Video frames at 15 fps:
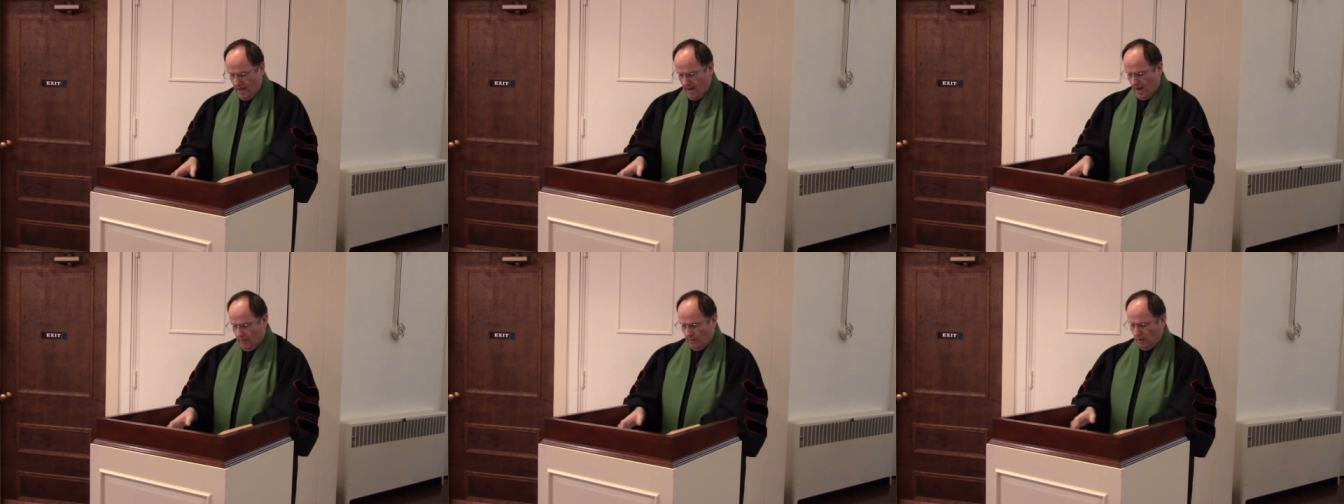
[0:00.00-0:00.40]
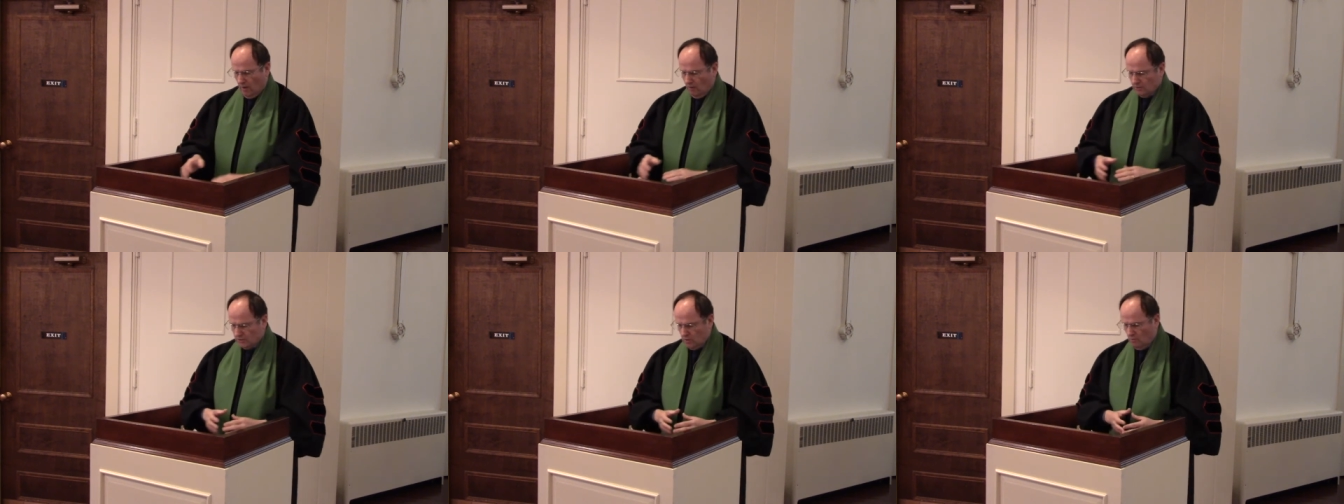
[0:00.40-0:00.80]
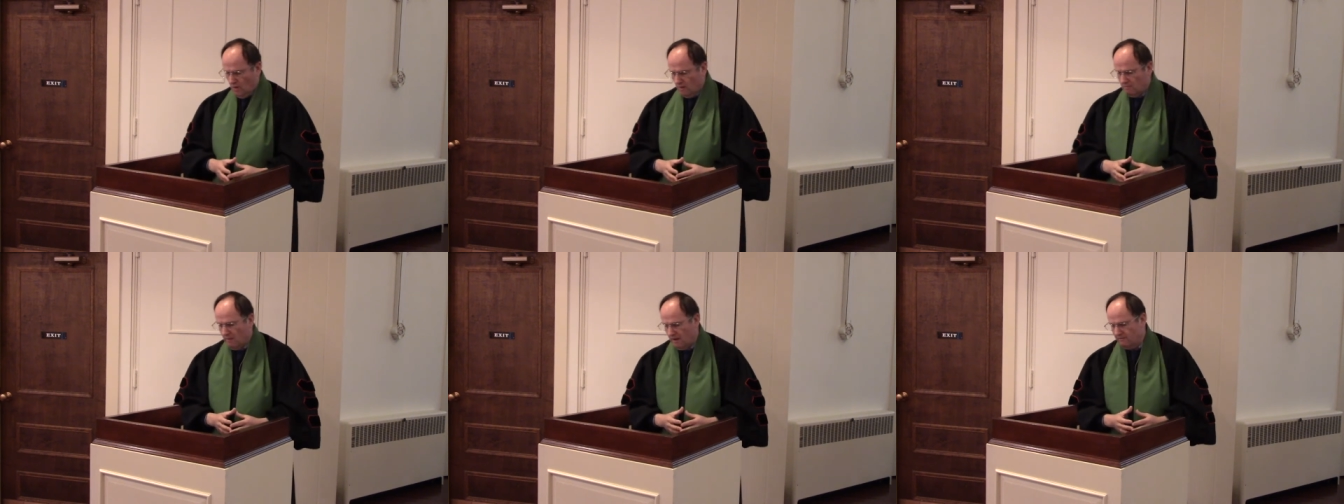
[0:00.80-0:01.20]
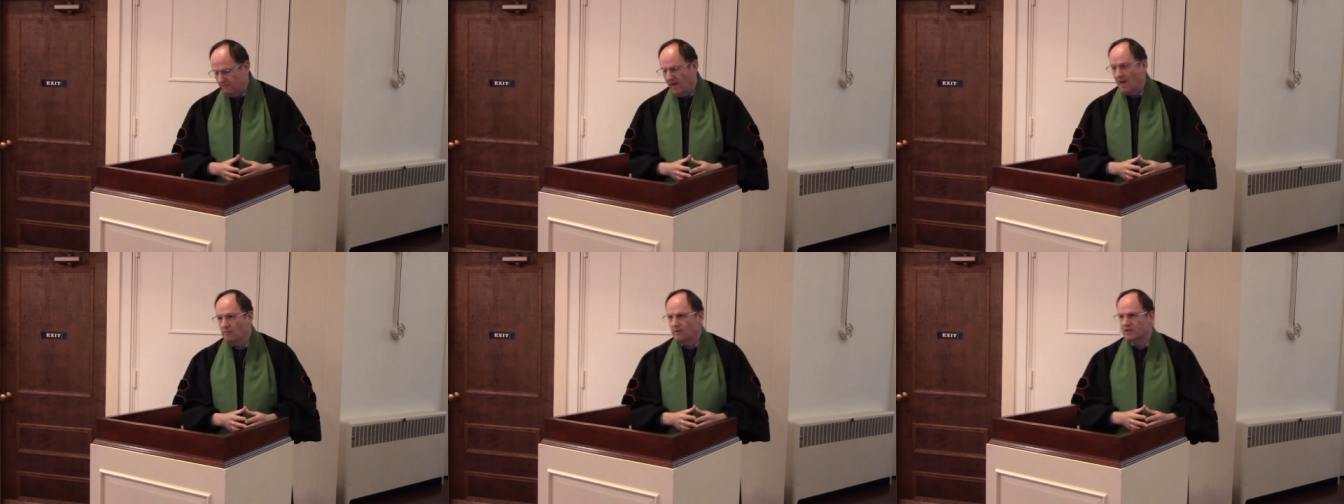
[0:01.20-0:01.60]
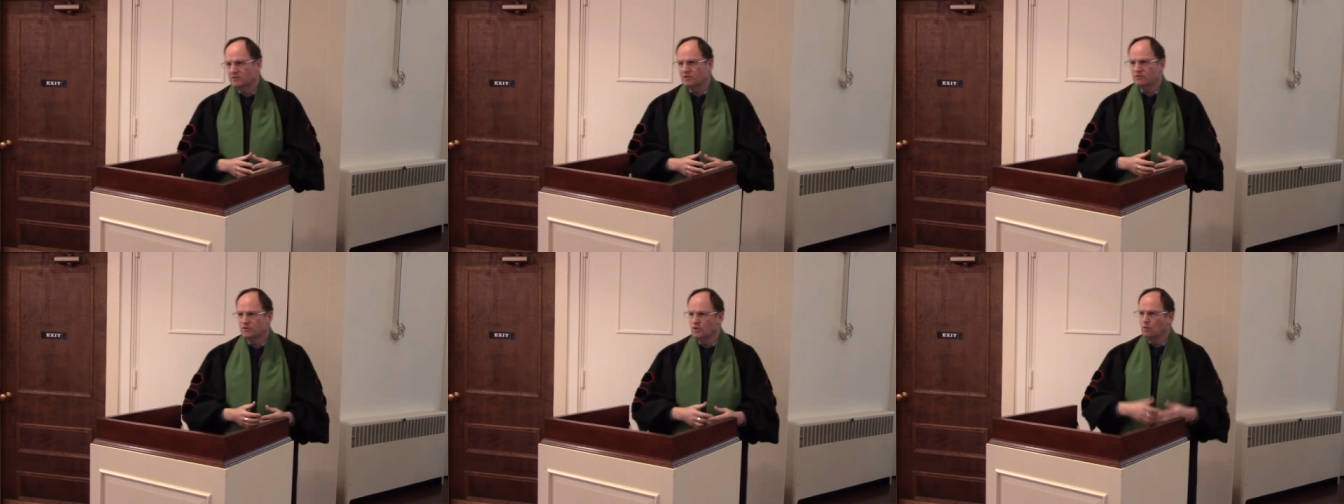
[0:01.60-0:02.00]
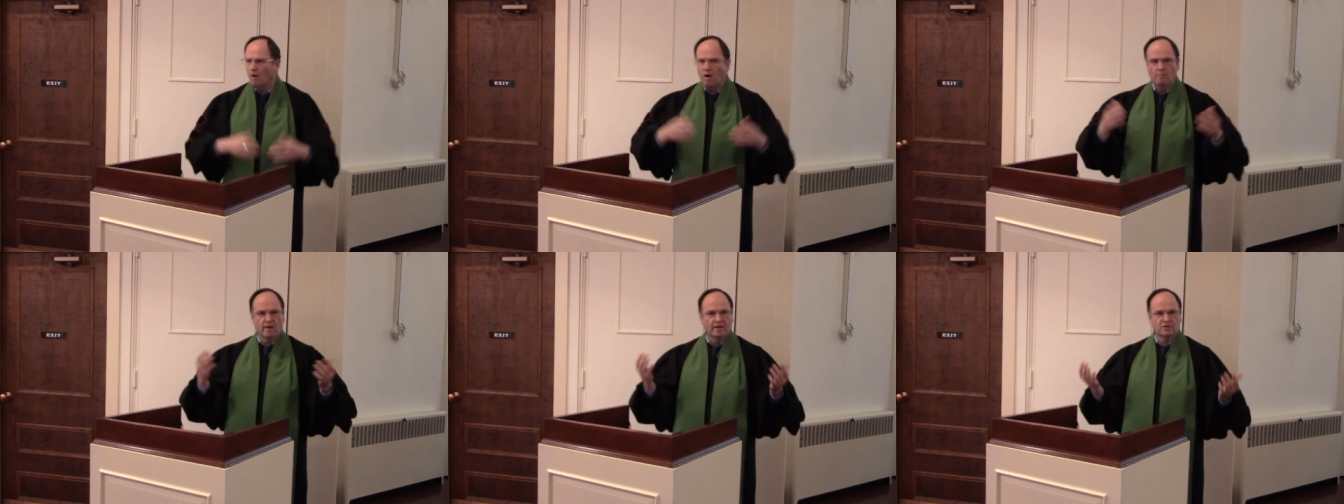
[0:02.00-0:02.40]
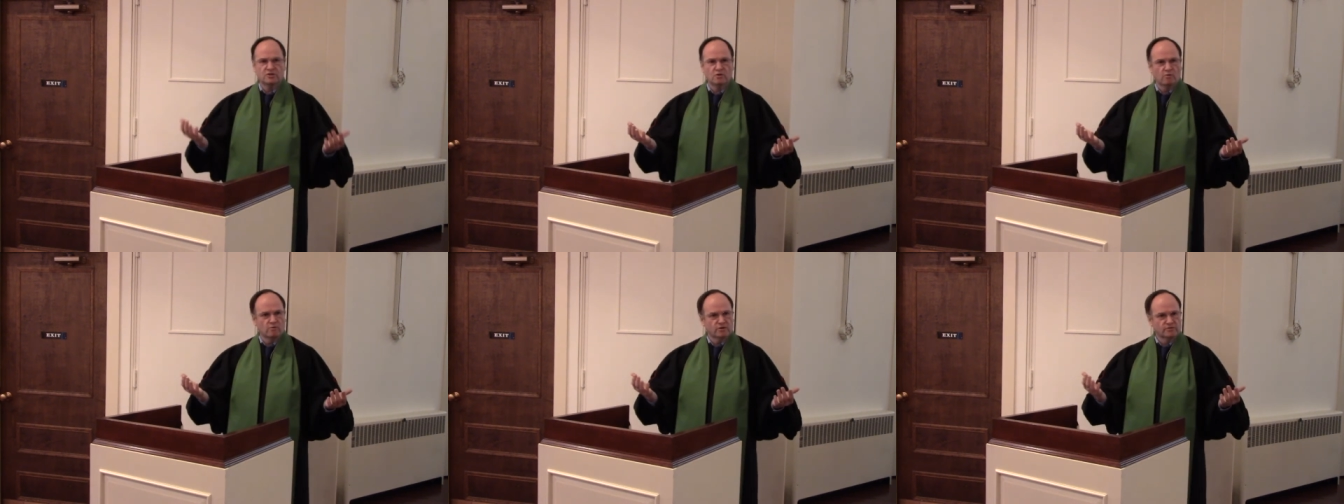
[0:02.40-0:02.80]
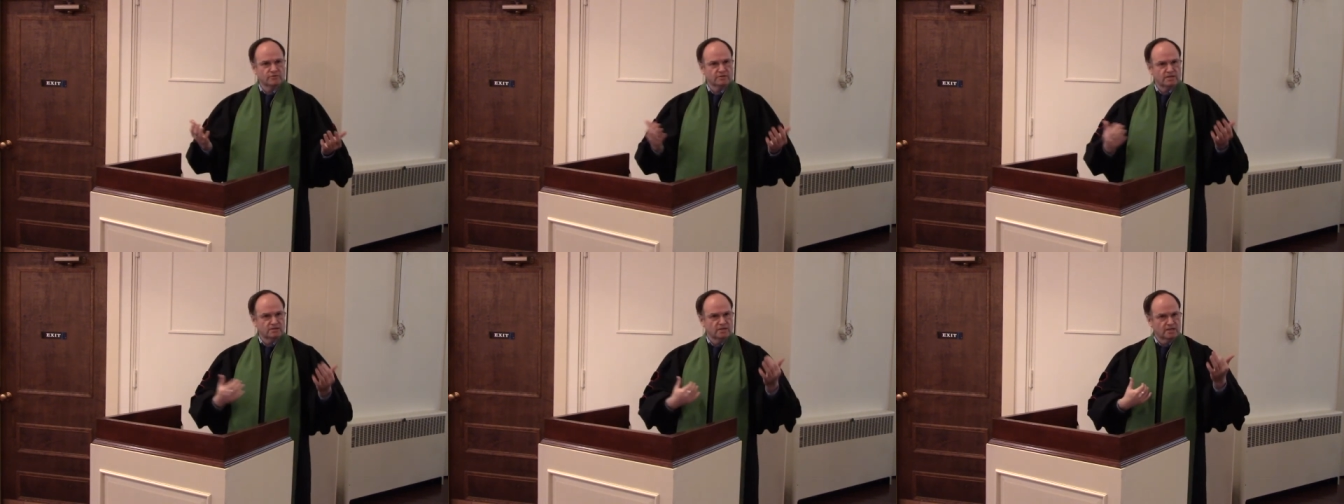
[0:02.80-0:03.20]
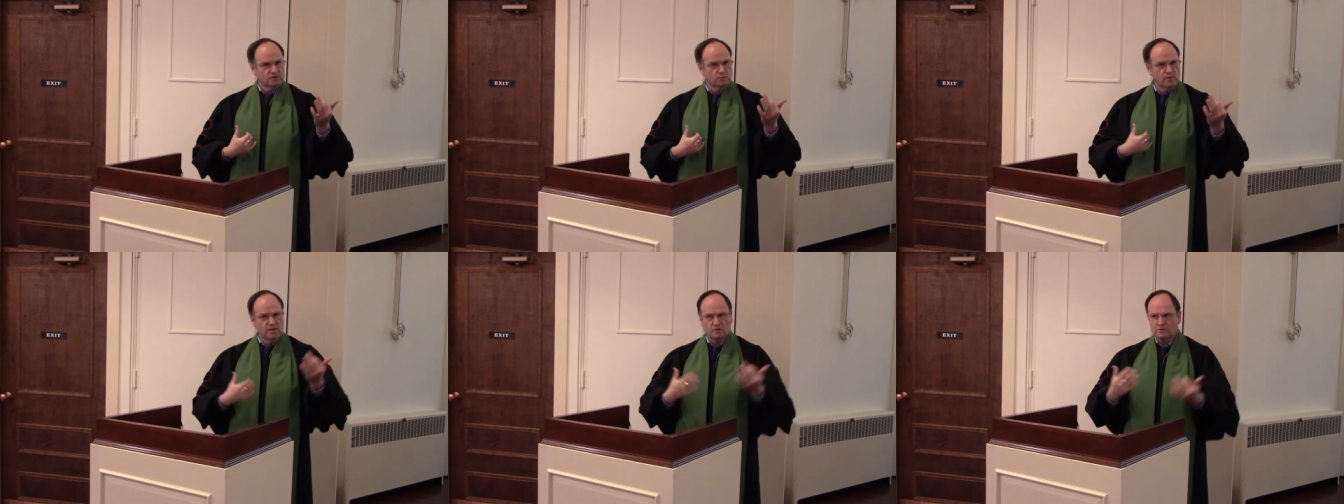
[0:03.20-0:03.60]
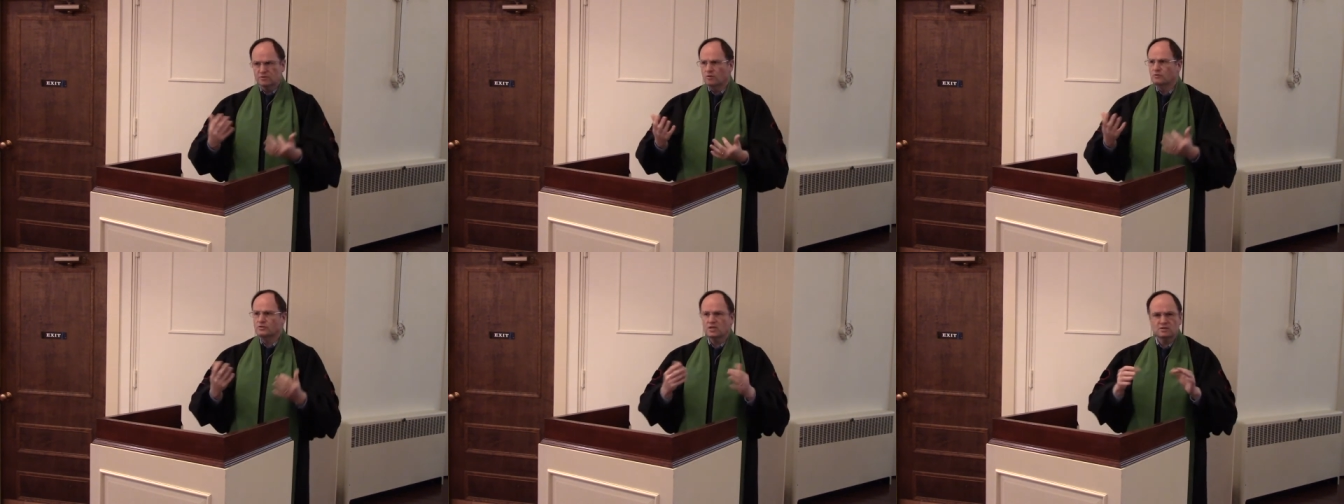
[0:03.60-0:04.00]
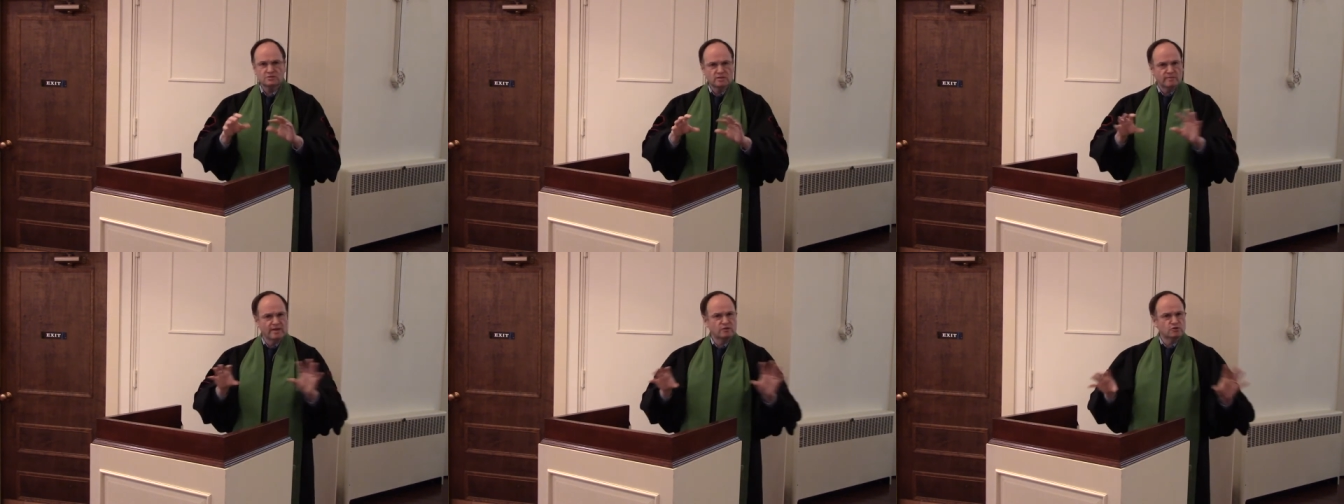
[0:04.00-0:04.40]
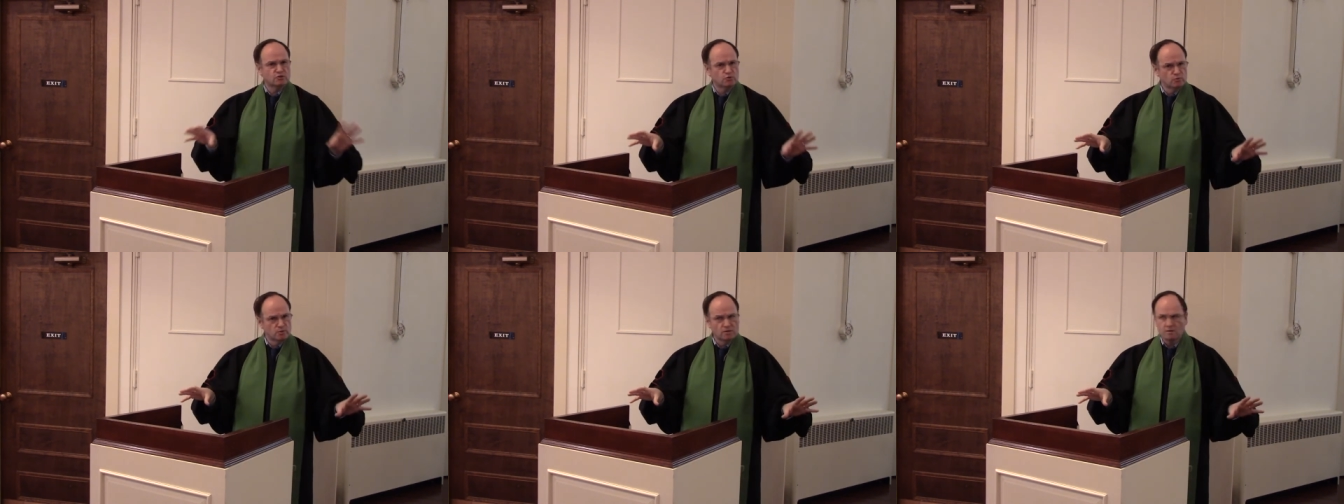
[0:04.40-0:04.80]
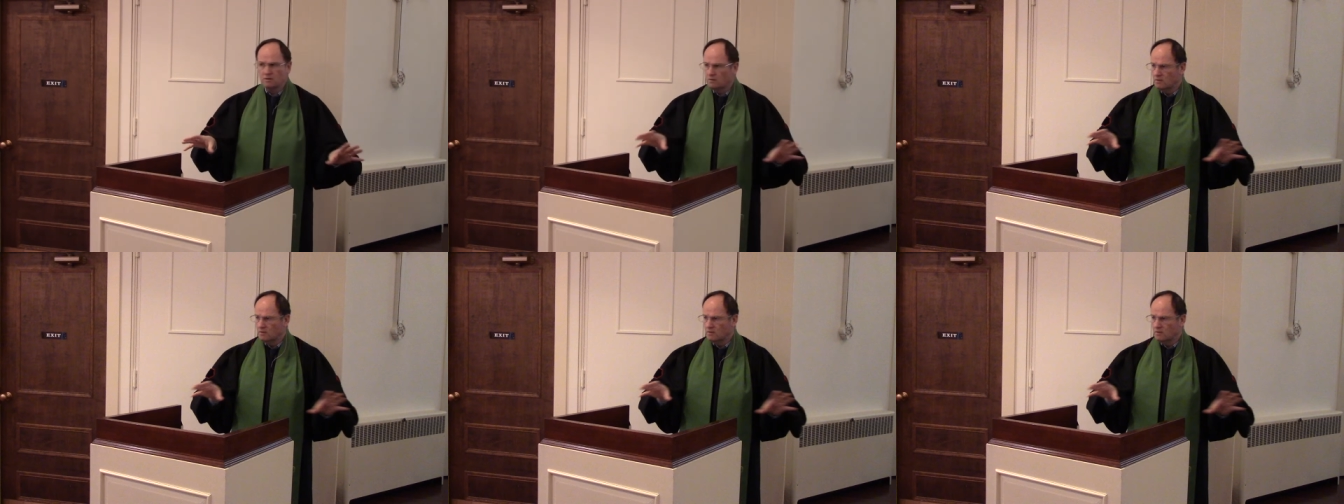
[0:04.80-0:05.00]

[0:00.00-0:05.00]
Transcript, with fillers: I would also want my family to do all my chores for the next week or so just to make sure,